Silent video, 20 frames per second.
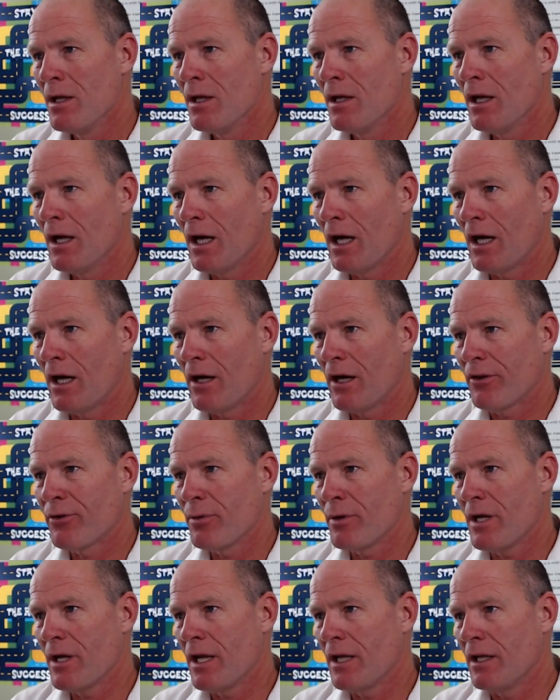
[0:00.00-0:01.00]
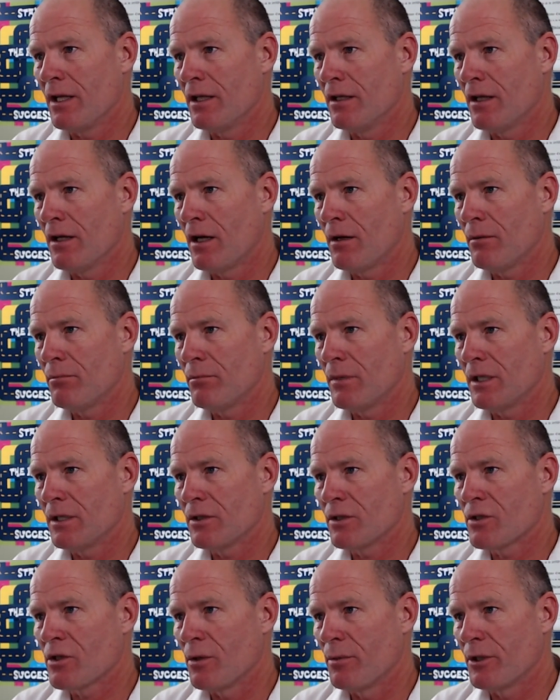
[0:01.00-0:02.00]
380, not much,
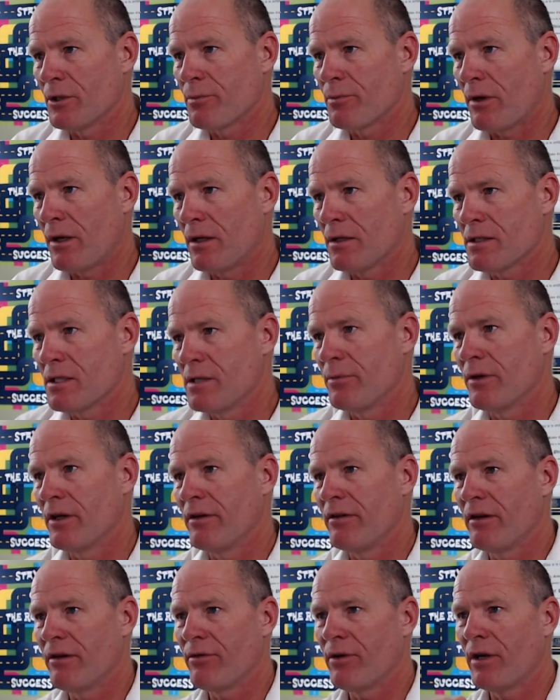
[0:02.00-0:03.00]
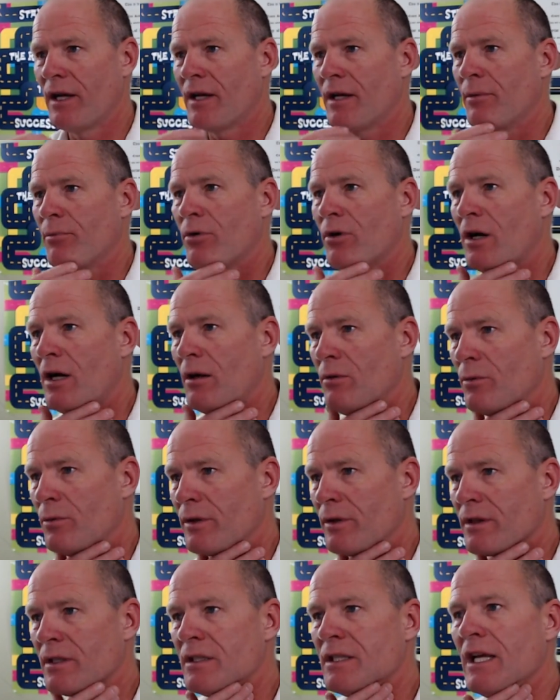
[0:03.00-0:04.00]
so much policy, but I never had a problem
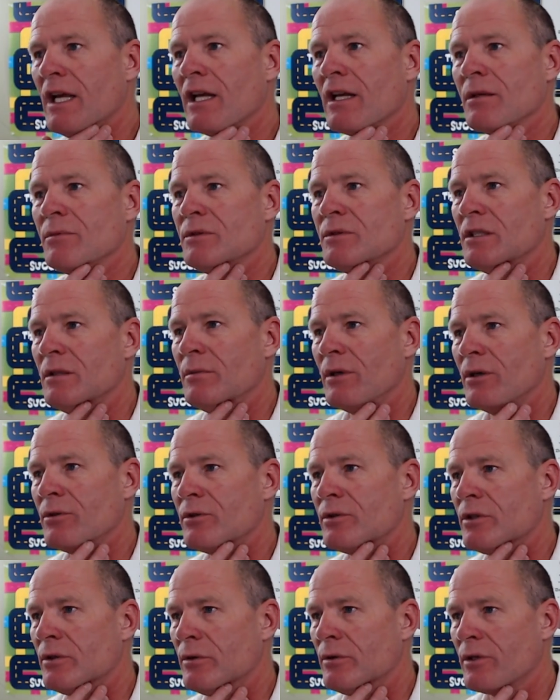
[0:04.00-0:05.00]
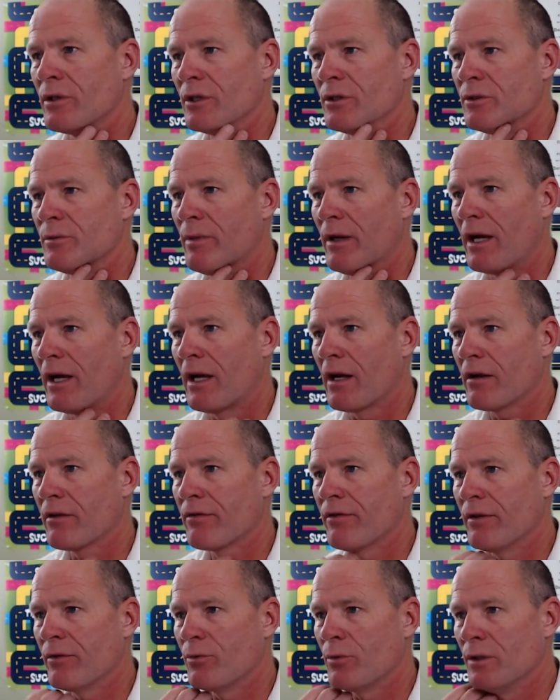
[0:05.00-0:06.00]
with the tandems at about 2/3 back,
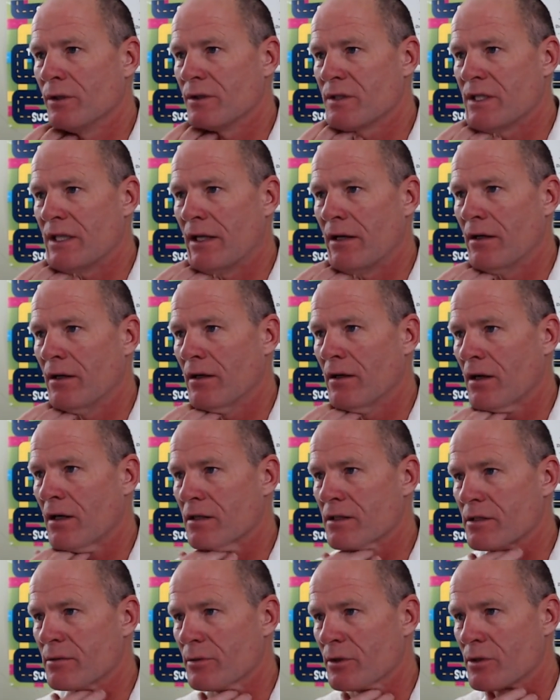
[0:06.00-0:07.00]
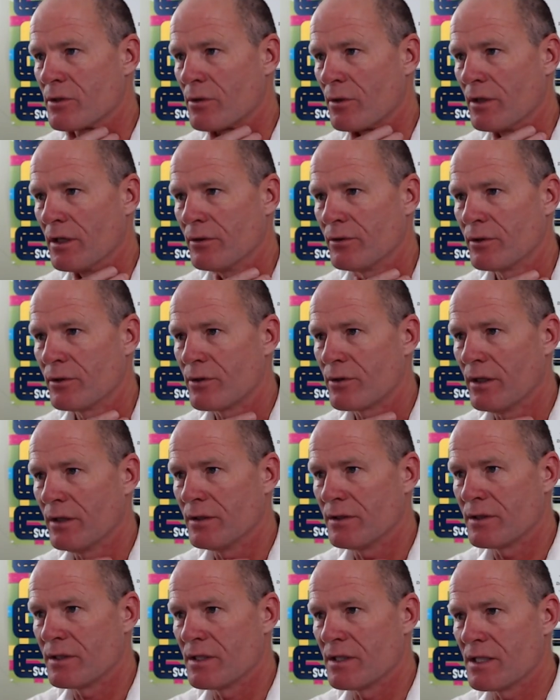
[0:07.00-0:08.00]
fifth wheel centered. Our customers sort out the
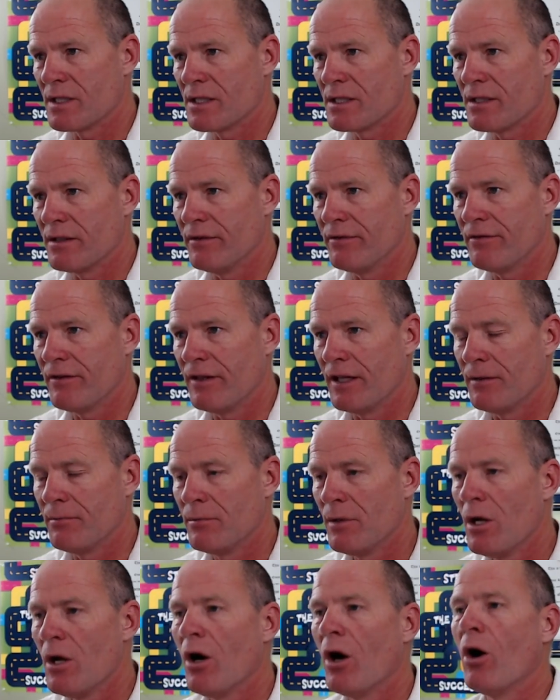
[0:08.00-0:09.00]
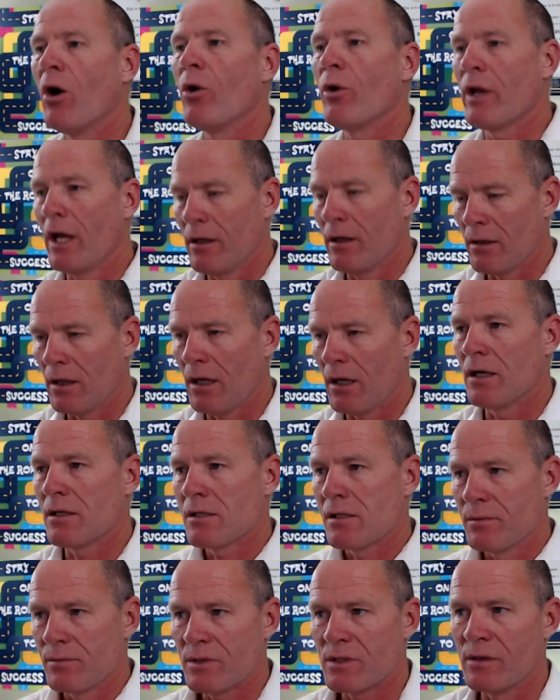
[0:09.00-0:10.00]
trailers as they see fit. Okay,
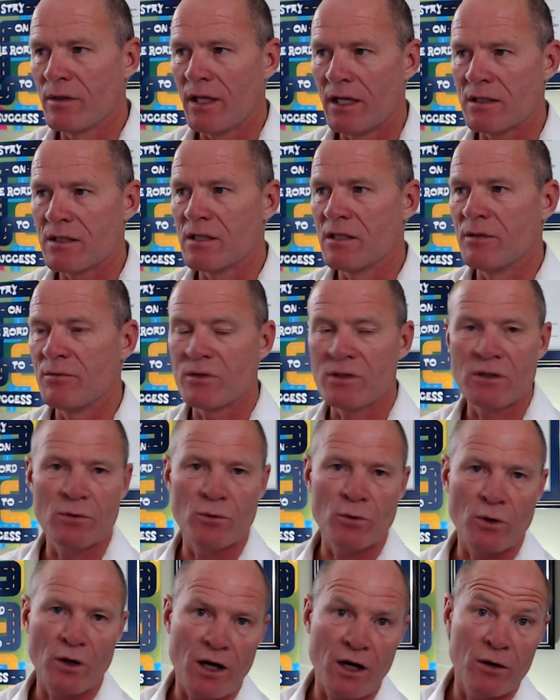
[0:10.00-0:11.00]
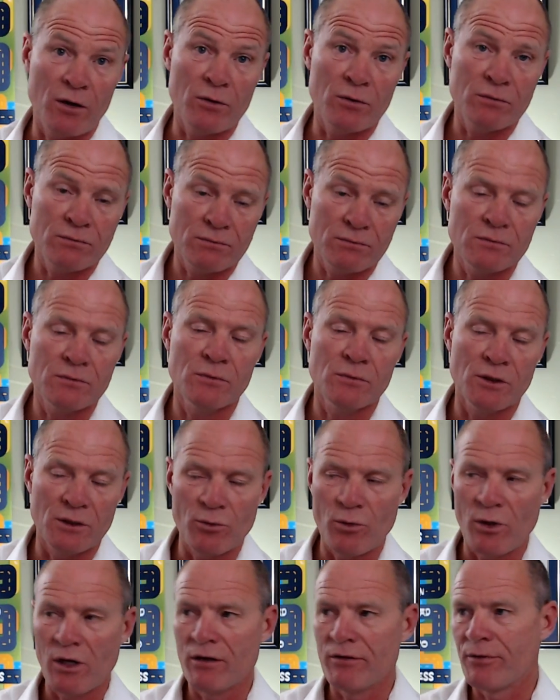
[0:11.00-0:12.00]
awesome. So that seems to work out really
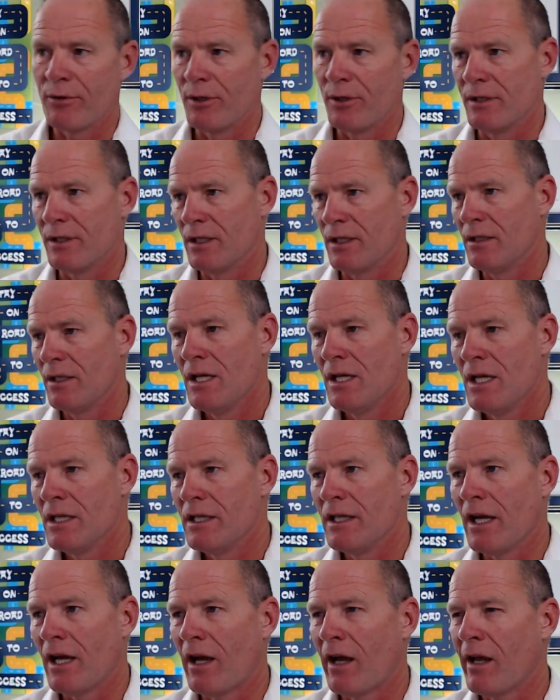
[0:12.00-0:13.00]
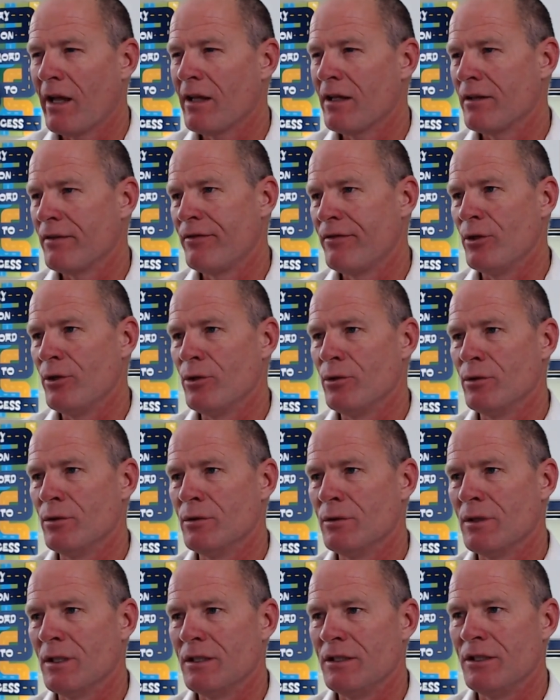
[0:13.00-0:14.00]
well for you then. Yeah, I had a
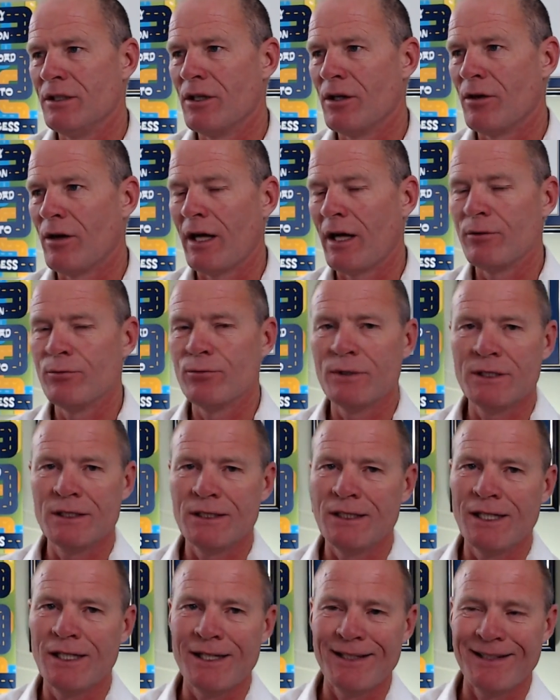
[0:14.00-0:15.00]
few, you know, I really,